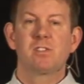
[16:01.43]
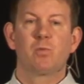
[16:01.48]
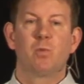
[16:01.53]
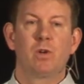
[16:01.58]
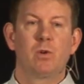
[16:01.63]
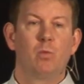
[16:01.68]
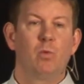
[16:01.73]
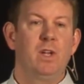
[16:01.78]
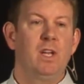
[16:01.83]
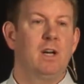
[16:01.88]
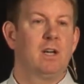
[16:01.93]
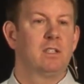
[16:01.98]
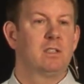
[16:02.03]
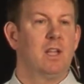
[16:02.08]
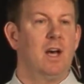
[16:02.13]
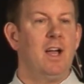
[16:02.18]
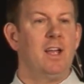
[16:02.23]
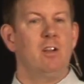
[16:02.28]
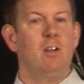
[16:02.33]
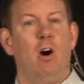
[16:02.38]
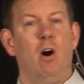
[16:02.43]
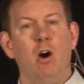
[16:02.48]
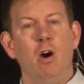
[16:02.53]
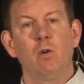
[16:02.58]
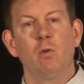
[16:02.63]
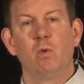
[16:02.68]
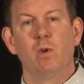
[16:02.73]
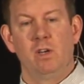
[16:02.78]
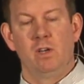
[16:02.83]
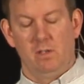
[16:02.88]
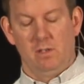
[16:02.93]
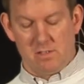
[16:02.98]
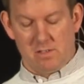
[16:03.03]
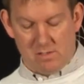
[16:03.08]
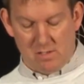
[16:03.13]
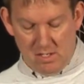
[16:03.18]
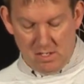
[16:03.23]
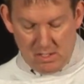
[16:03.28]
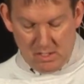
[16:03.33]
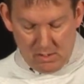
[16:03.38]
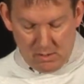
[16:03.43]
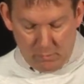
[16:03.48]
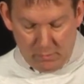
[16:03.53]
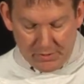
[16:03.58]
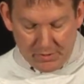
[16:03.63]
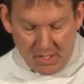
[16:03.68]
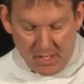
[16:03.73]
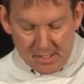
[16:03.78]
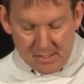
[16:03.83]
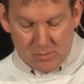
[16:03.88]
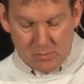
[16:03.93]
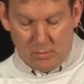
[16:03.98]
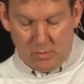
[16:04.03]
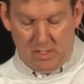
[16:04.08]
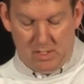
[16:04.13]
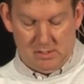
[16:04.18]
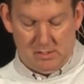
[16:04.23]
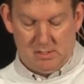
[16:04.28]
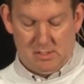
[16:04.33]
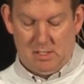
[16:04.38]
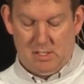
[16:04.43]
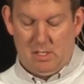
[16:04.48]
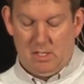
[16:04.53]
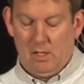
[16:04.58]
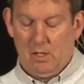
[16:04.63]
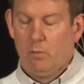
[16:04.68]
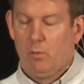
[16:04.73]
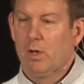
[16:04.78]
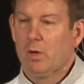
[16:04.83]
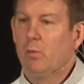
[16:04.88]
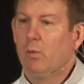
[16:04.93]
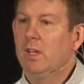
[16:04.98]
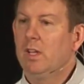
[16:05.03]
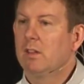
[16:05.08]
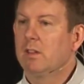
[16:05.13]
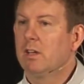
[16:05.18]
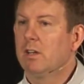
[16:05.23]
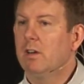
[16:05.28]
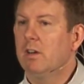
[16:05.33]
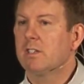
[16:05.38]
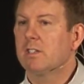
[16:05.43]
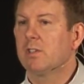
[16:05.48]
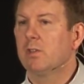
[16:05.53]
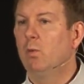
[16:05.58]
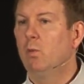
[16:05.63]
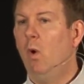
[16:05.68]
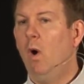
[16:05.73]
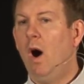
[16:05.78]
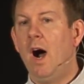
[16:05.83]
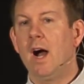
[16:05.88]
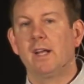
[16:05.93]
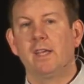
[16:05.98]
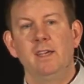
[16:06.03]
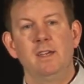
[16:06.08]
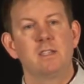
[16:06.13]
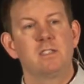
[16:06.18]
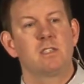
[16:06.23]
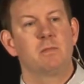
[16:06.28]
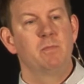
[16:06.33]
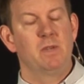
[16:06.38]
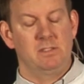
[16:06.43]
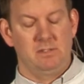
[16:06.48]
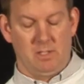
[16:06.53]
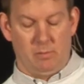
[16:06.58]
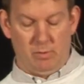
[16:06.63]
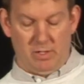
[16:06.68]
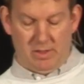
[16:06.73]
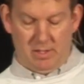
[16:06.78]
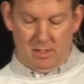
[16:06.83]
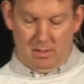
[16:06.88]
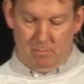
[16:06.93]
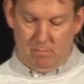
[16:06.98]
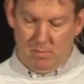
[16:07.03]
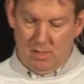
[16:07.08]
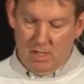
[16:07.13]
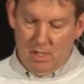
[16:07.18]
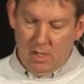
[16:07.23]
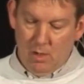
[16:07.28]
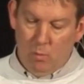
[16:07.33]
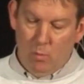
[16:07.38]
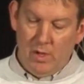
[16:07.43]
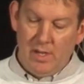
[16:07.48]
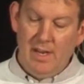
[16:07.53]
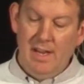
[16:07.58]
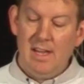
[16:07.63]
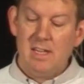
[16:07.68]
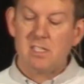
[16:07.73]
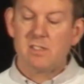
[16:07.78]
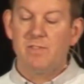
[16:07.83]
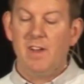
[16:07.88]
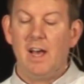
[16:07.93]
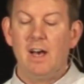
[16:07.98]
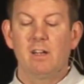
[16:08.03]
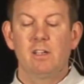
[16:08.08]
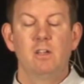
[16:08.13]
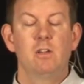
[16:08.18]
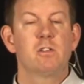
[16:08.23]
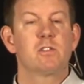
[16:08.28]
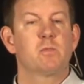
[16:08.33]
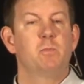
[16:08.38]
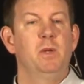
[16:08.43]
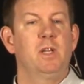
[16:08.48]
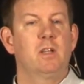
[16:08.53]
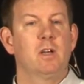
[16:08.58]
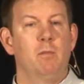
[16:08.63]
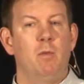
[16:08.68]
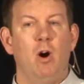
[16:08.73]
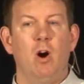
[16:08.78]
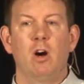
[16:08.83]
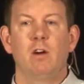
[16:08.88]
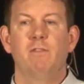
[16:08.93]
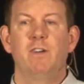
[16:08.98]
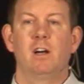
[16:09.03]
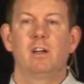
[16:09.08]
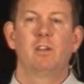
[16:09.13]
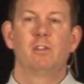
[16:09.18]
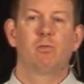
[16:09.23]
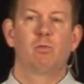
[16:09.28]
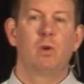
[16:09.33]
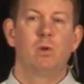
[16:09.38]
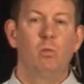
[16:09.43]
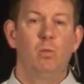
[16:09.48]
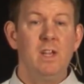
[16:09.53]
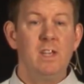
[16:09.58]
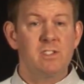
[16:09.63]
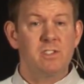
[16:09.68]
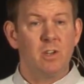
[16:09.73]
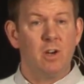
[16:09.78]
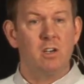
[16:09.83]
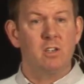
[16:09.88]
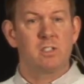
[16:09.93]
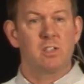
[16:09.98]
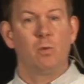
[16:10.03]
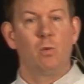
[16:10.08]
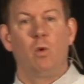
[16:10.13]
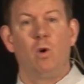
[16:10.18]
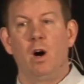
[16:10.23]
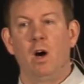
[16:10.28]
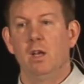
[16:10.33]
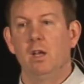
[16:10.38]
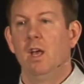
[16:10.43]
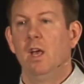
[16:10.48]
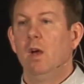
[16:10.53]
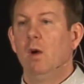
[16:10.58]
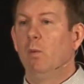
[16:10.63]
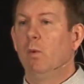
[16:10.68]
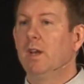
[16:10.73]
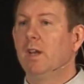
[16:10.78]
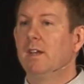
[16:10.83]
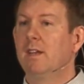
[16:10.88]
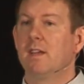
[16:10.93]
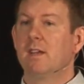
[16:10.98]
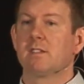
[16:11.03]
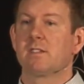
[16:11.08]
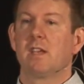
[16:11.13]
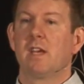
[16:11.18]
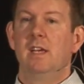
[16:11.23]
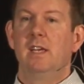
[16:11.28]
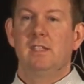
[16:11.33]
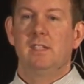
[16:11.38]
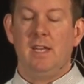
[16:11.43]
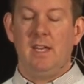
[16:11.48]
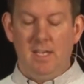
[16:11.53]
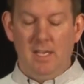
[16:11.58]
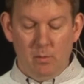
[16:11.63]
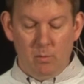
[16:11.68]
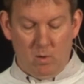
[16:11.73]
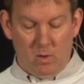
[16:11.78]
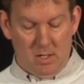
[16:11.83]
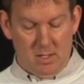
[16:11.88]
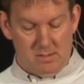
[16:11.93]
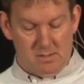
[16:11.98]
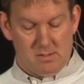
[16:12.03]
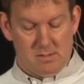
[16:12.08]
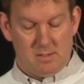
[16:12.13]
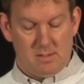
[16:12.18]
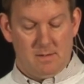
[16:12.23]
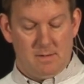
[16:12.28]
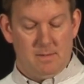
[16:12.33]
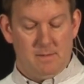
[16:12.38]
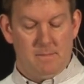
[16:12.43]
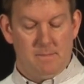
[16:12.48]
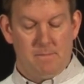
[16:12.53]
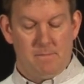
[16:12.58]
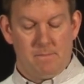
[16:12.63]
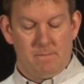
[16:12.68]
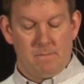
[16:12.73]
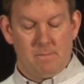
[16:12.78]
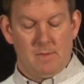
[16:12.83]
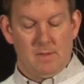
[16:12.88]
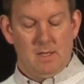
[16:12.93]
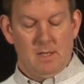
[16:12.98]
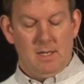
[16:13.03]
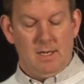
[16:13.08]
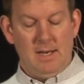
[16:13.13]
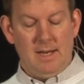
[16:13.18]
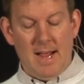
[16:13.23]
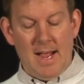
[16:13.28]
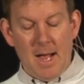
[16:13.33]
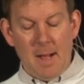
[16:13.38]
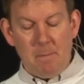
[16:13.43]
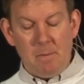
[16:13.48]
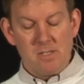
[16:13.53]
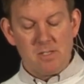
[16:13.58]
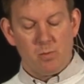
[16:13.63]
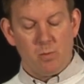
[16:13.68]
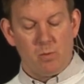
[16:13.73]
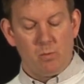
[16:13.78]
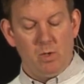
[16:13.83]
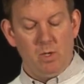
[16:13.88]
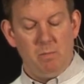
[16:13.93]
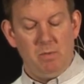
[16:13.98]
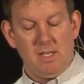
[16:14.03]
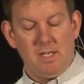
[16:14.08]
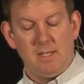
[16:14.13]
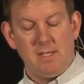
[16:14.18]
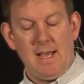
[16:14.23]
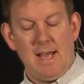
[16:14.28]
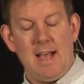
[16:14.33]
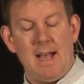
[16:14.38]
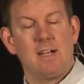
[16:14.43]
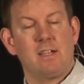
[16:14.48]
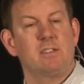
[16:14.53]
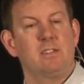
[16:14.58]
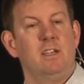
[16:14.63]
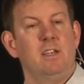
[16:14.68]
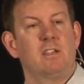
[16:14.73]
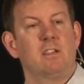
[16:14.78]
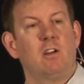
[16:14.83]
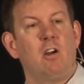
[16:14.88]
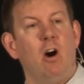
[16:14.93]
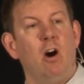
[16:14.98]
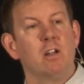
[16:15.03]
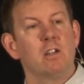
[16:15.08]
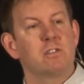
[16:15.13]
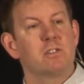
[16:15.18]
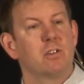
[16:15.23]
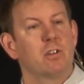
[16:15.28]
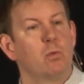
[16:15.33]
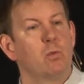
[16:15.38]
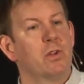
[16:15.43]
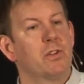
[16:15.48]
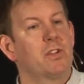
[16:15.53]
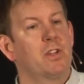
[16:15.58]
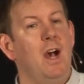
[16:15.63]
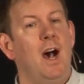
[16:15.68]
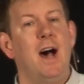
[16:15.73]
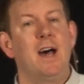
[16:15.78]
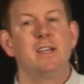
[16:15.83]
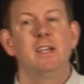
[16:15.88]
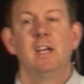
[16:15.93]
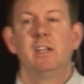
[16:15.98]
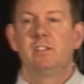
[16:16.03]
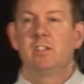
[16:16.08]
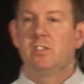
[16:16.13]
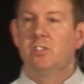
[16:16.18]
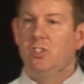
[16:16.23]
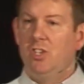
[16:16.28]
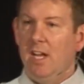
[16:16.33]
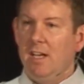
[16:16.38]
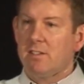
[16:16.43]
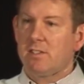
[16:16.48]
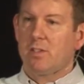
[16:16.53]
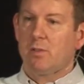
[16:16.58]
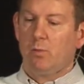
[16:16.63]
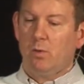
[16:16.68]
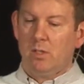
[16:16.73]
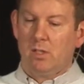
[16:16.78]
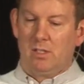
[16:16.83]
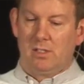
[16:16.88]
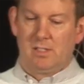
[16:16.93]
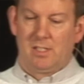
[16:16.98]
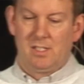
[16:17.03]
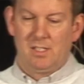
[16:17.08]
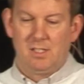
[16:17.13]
when we align our wills with God's will. When we learn to walk intimately with him, when his values become our values, when we start to want what it is that he wants. And it happens when we begin to act in concert with God to change the world.